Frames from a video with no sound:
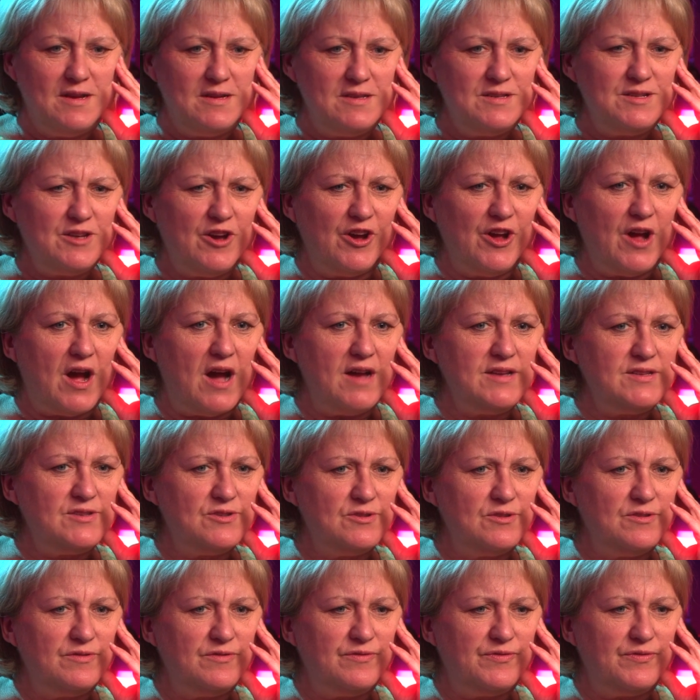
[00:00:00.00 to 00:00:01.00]
So I
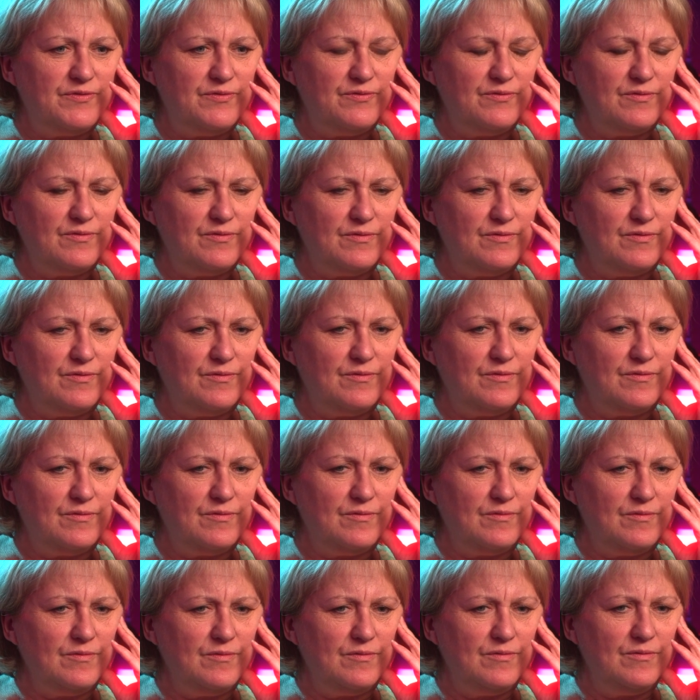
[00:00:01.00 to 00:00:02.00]
sort of
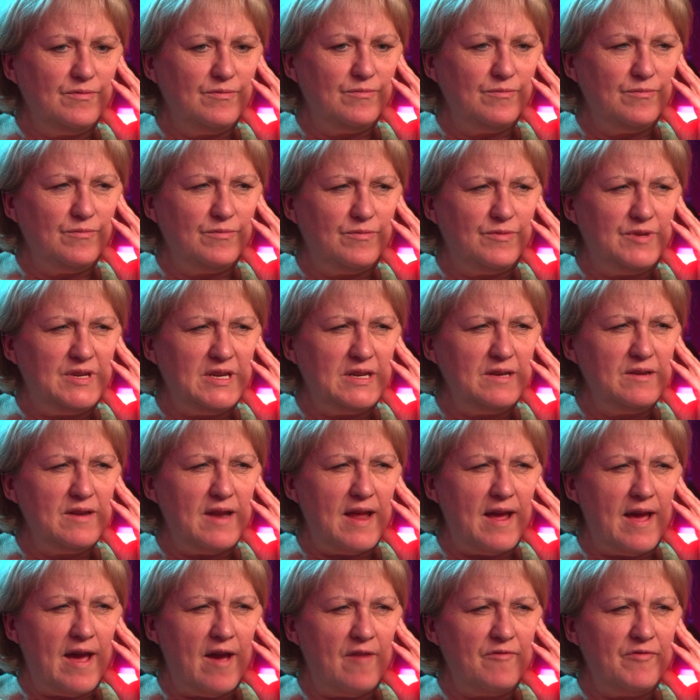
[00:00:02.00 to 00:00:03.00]
didn't
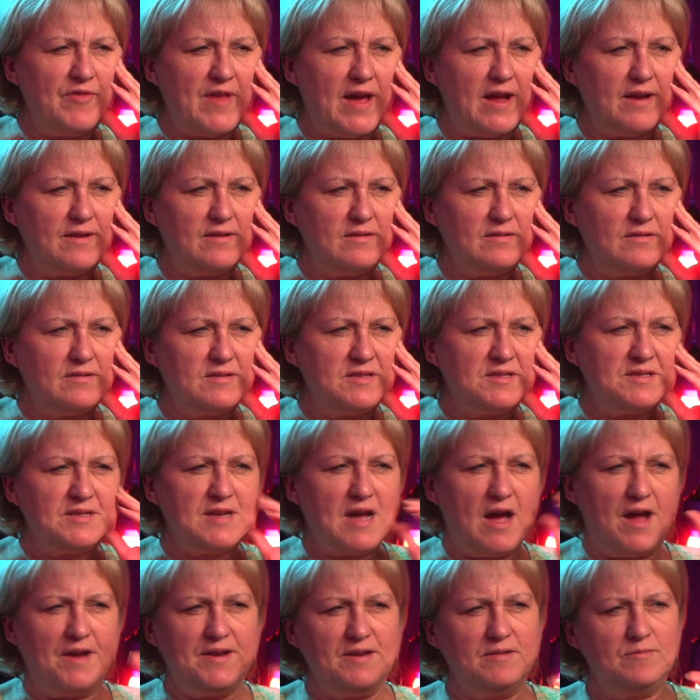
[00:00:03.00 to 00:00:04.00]
have that
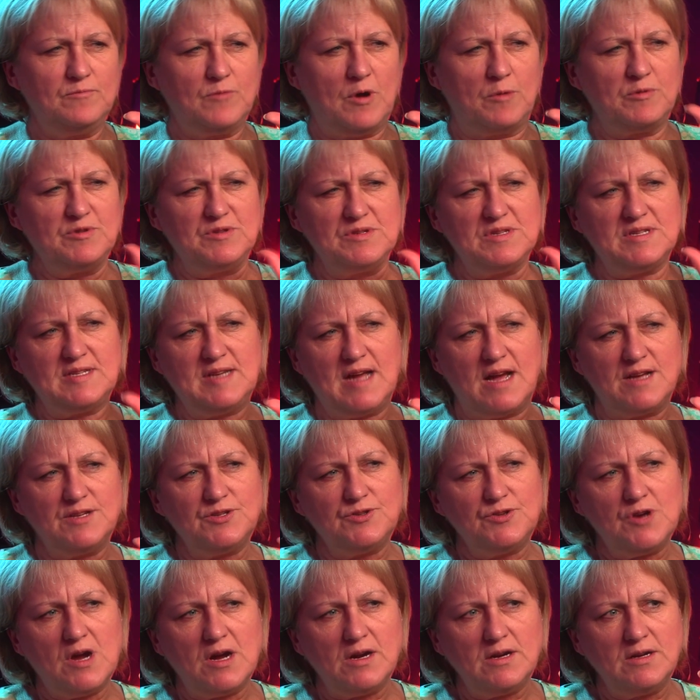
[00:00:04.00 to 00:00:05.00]
I wasn't
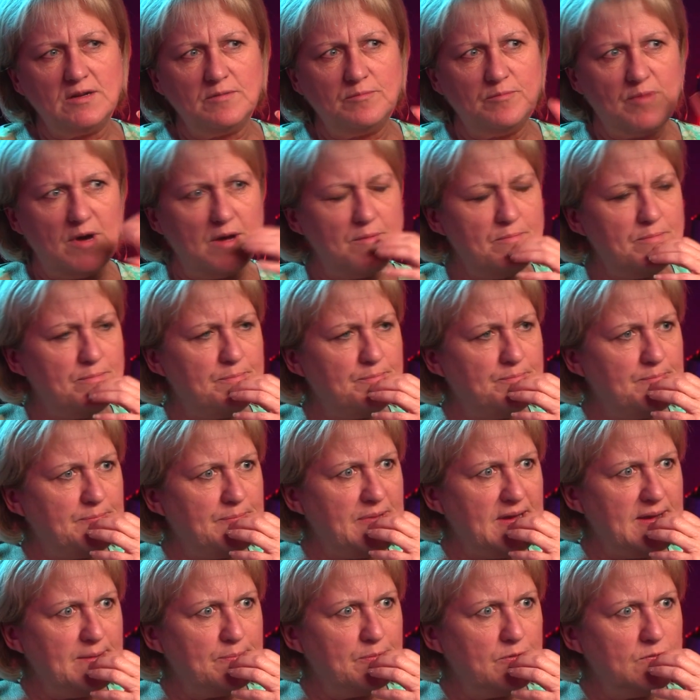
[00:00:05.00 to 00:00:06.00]
starstruck by
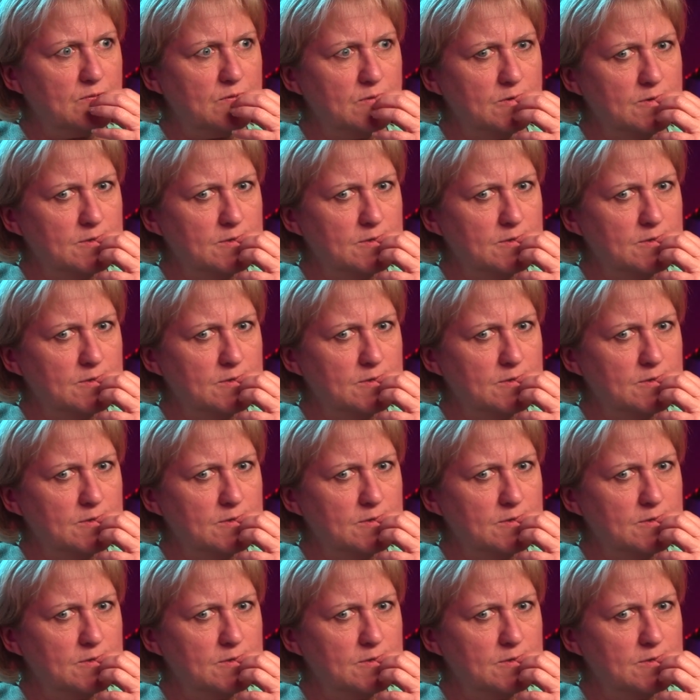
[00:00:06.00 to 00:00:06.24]
people.